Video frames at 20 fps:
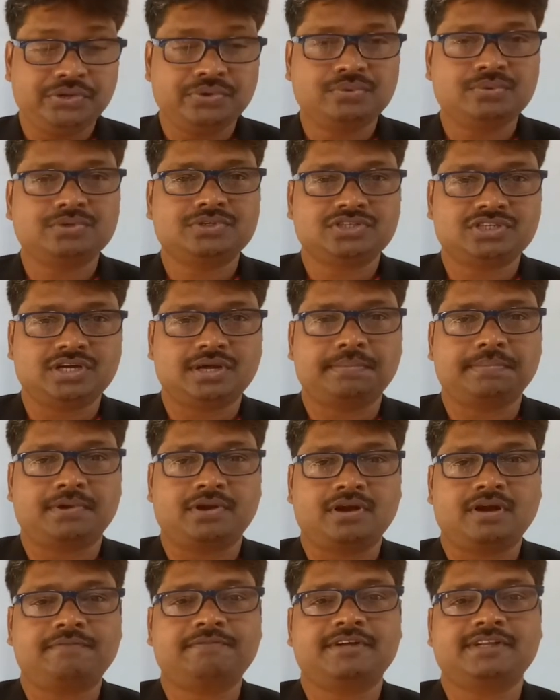New
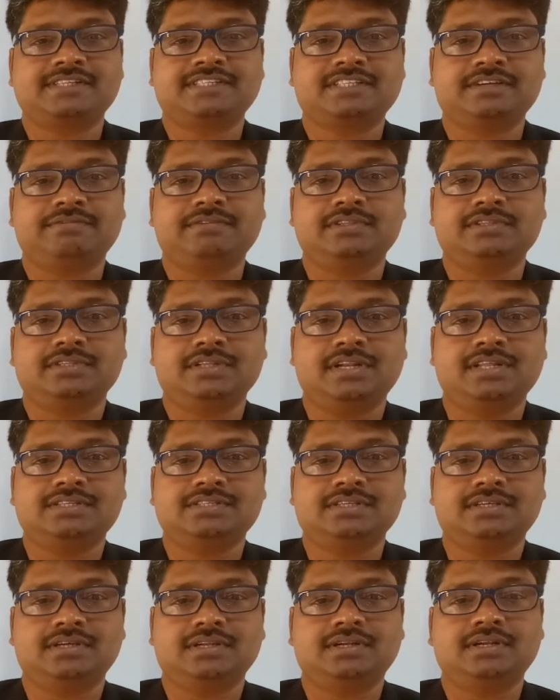chapter. After 7th
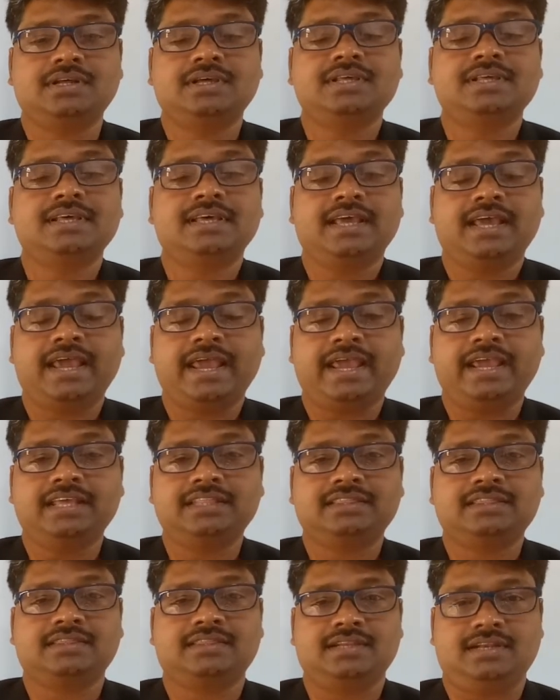lesson,
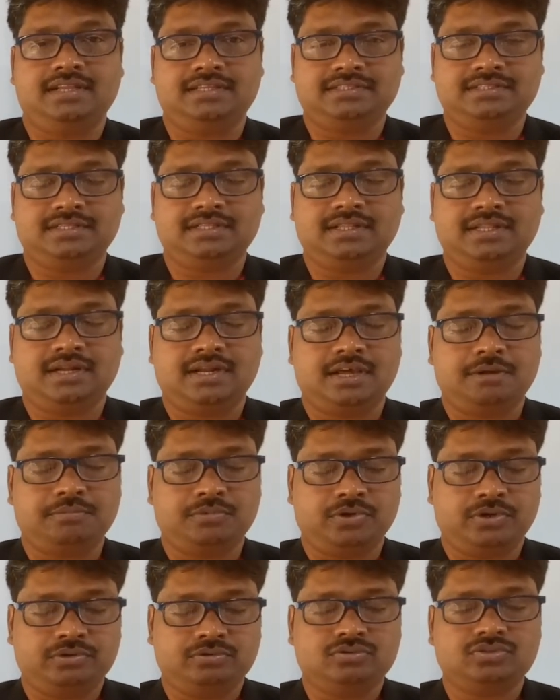8th lesson that I
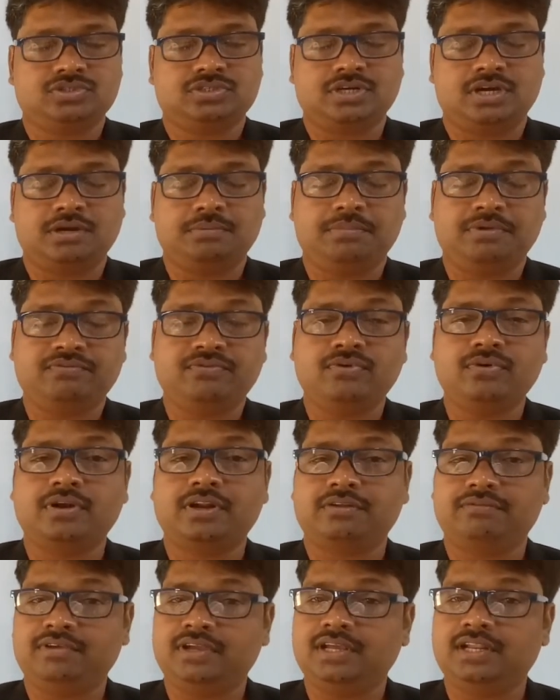am going to start. Before
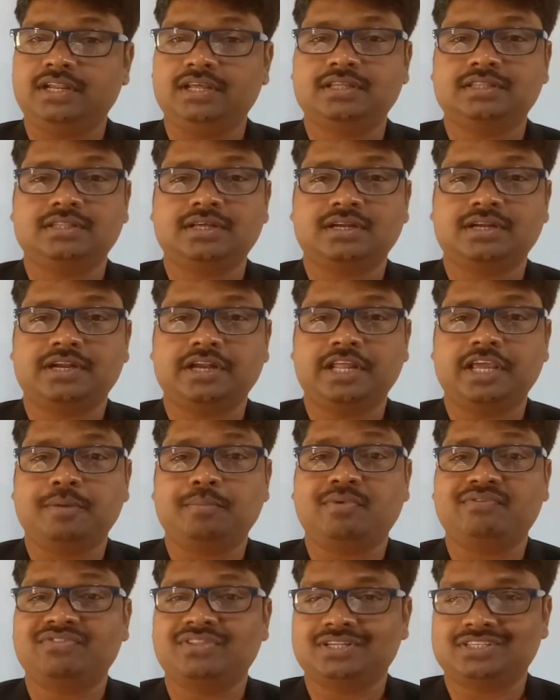revealing the
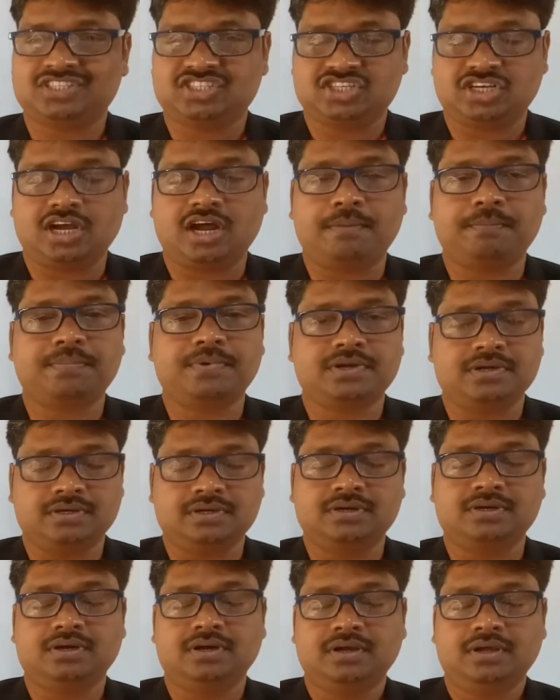name of the
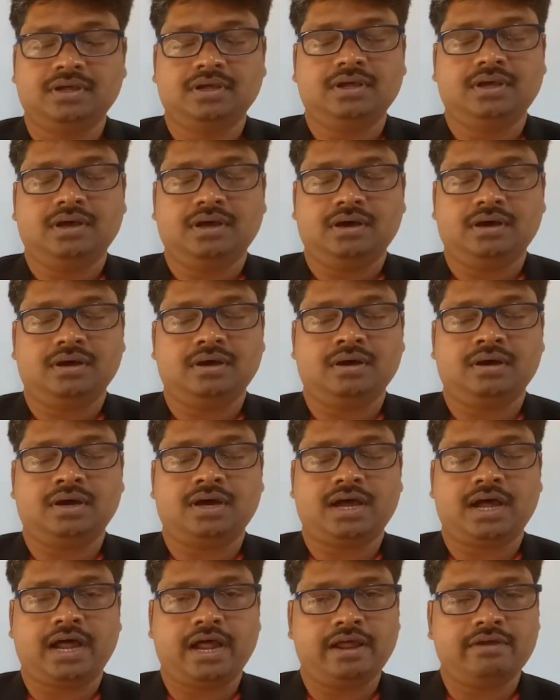chapter,
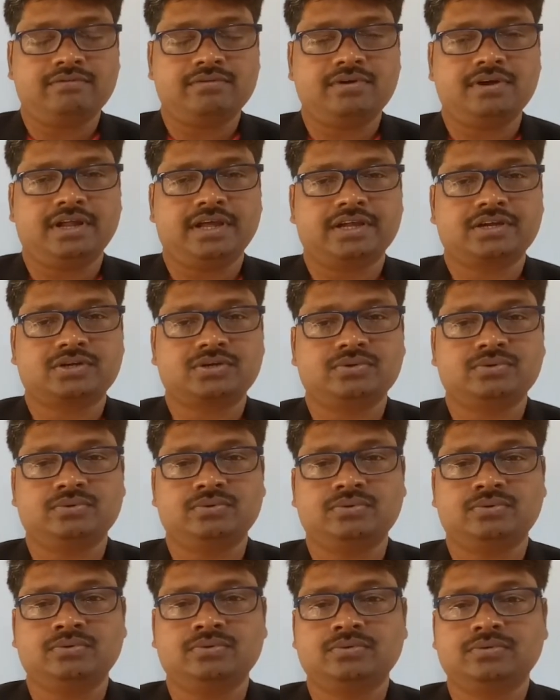I would like
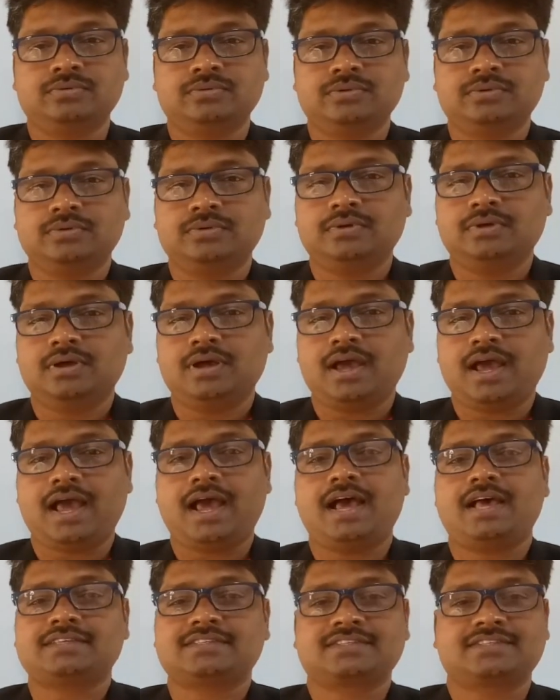to
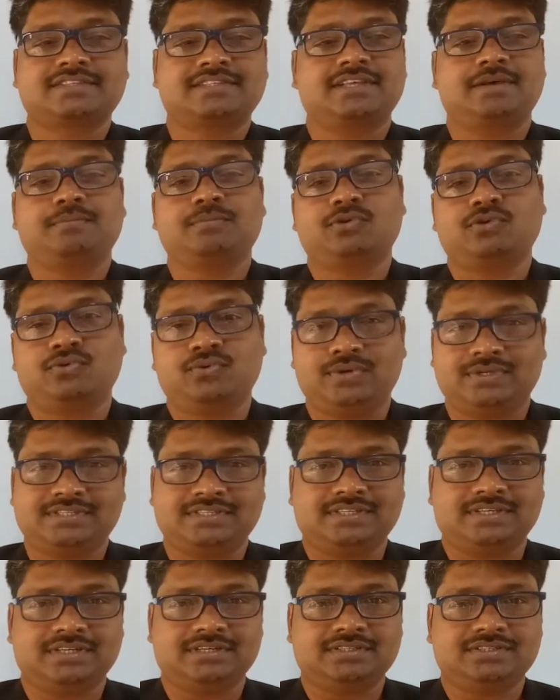ask some
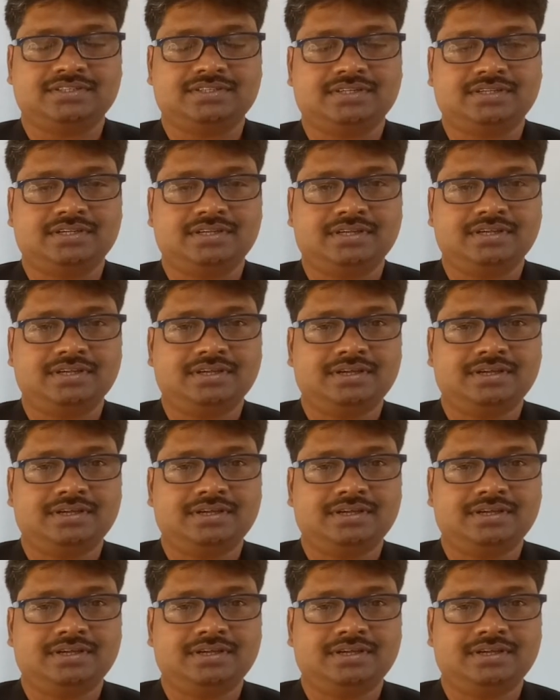questions.